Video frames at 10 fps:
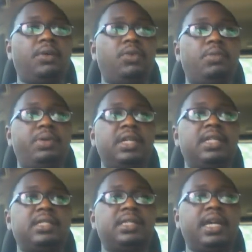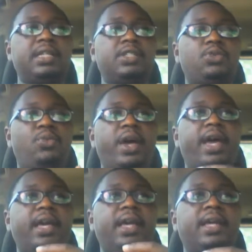will be the stages
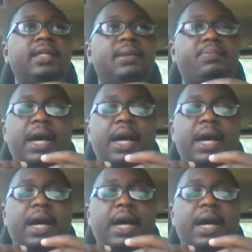wherein